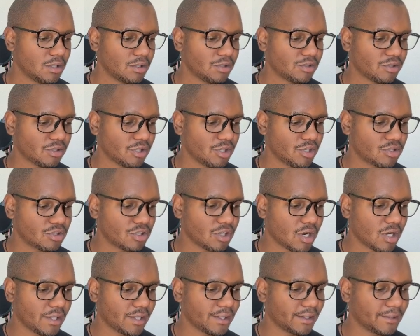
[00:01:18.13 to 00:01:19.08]
so he's not
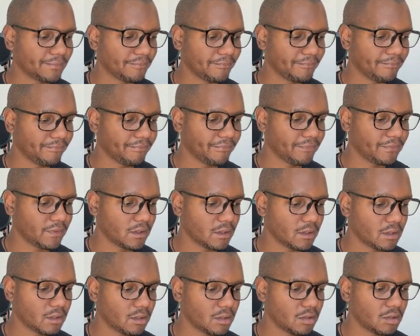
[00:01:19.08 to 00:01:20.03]
going to
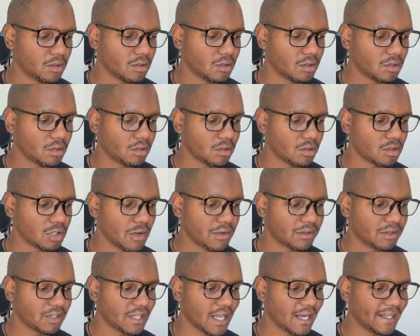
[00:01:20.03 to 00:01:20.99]
go
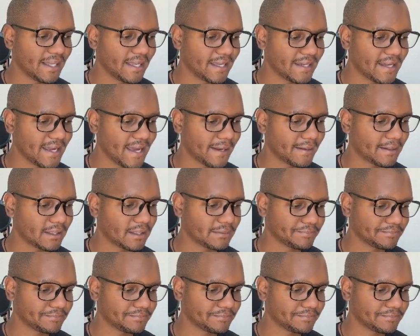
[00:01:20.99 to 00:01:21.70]
into that lane yet.